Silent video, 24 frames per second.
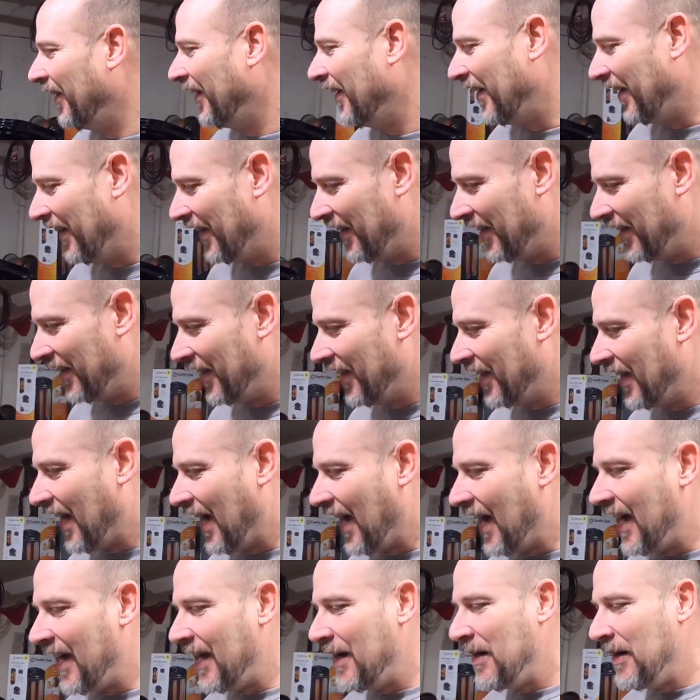
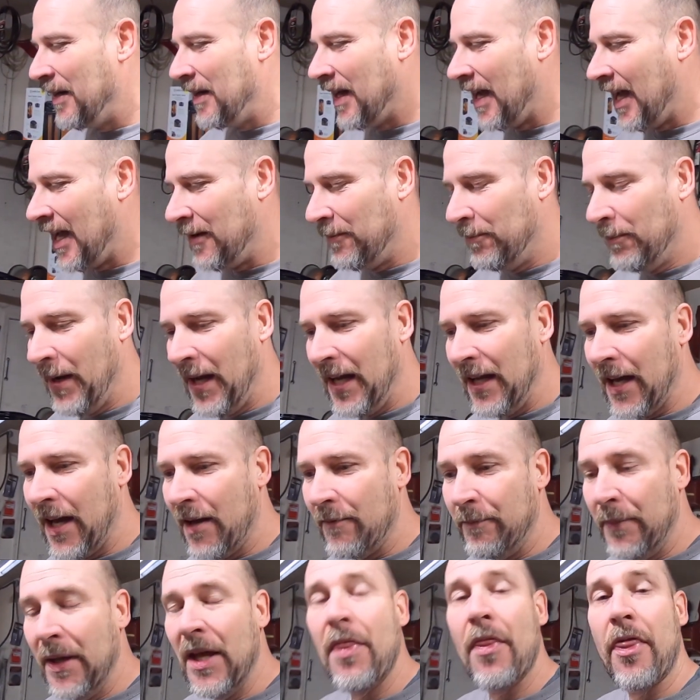
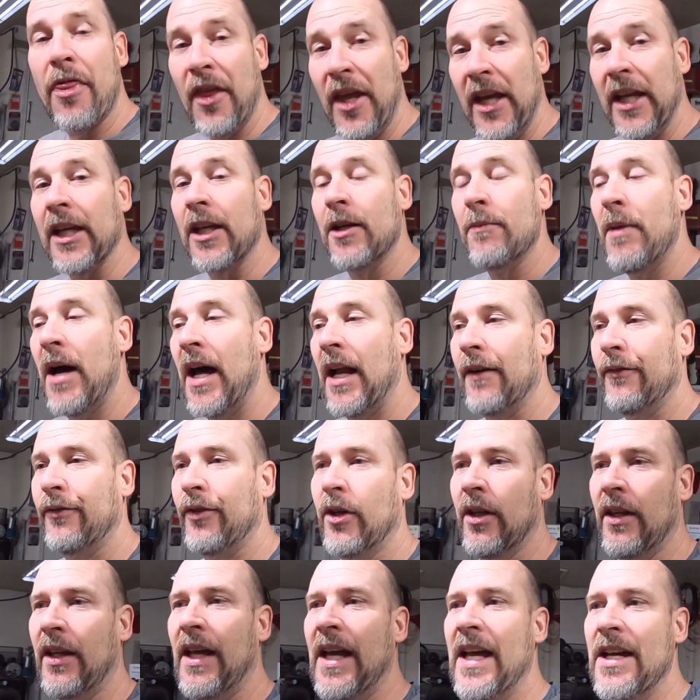I've been thinking about it for
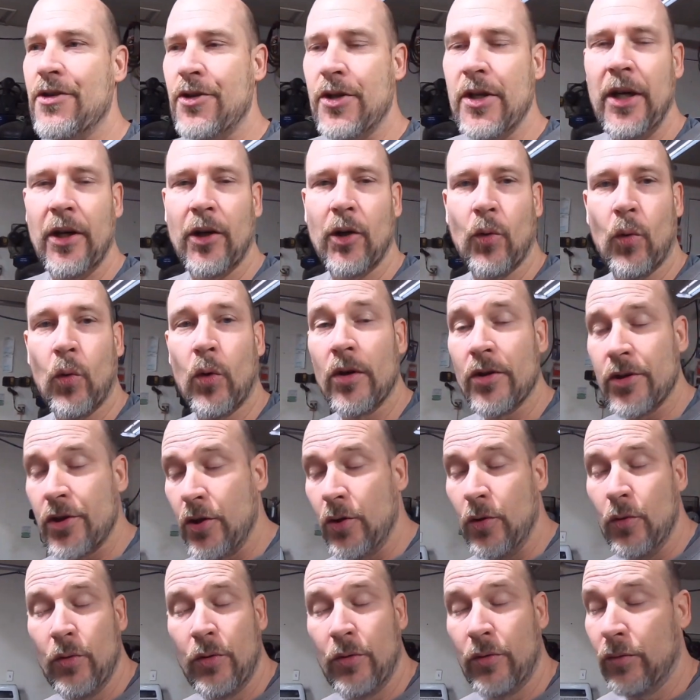the last year or
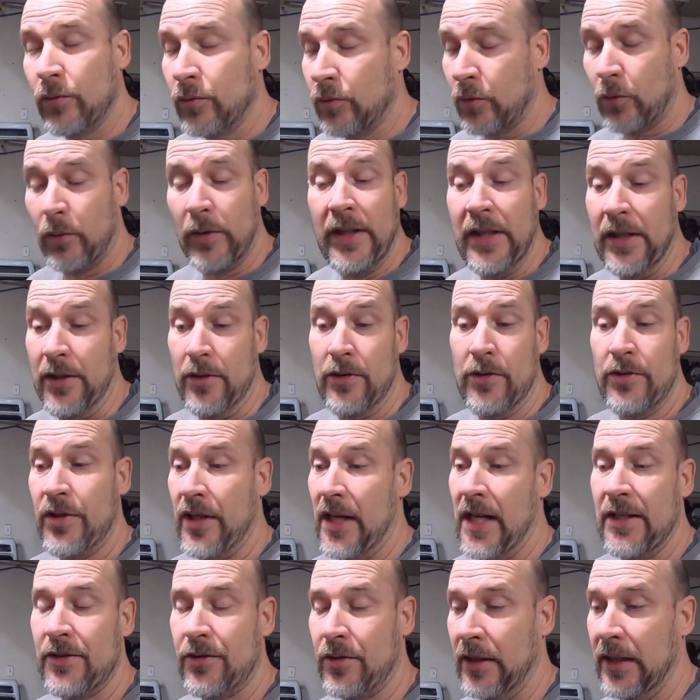2, 3 years
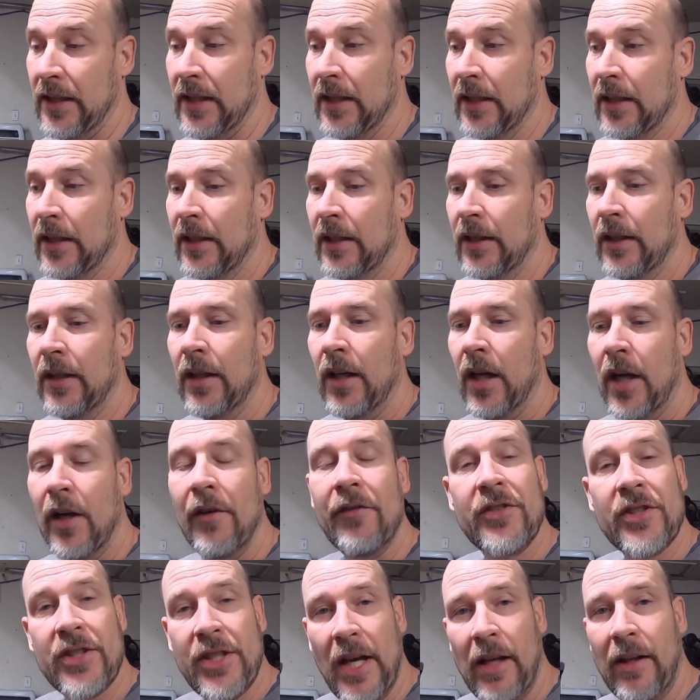actually,
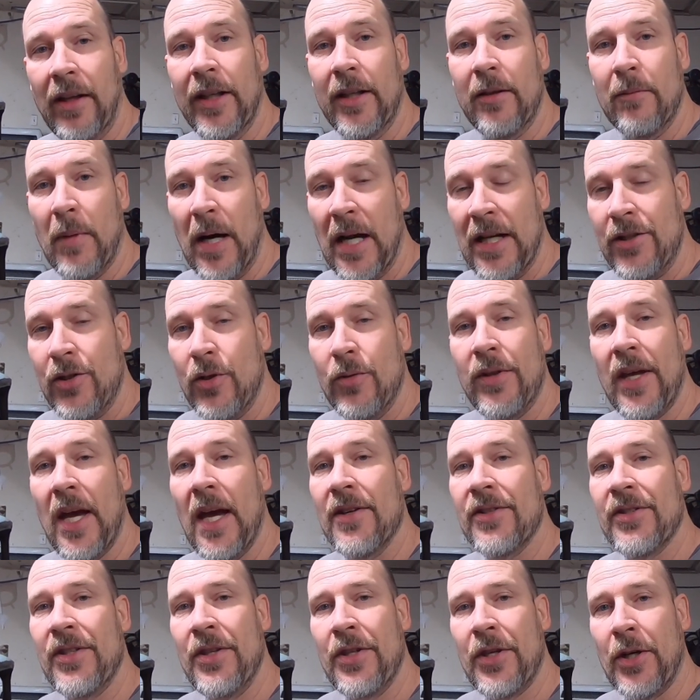of selling my
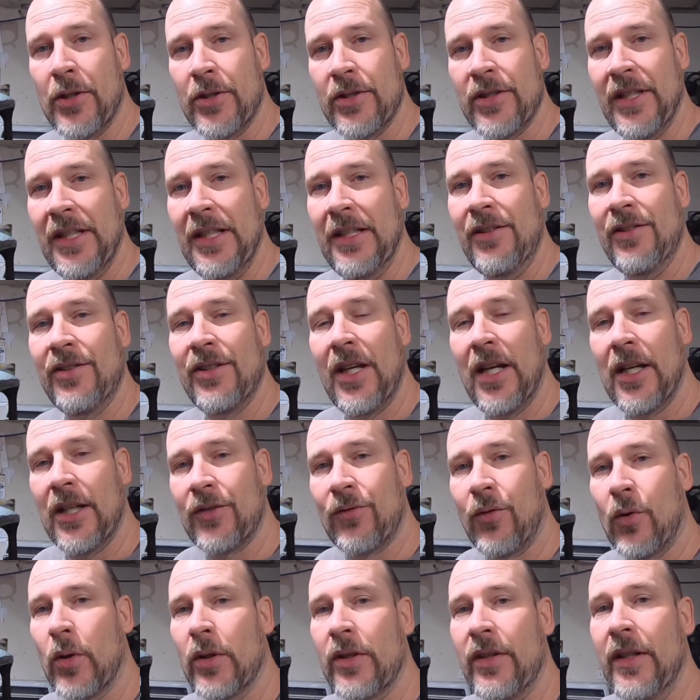2013
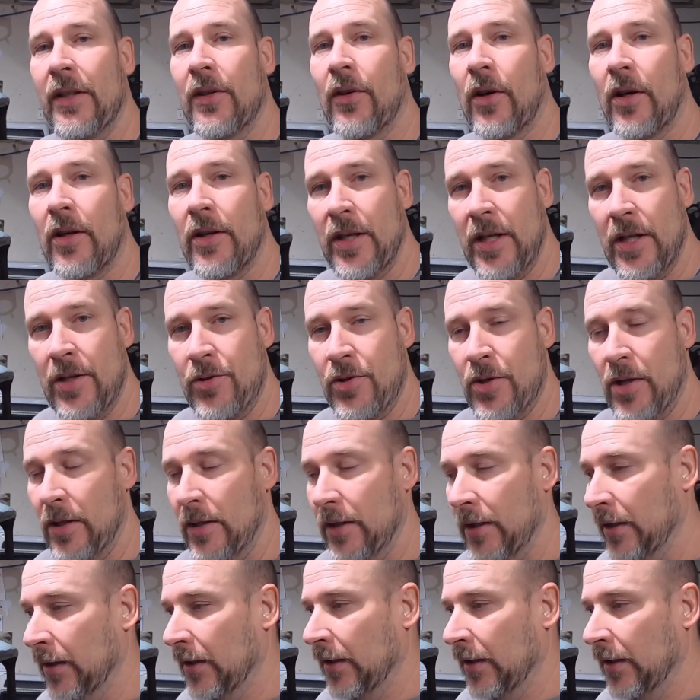ZX14R Ninja.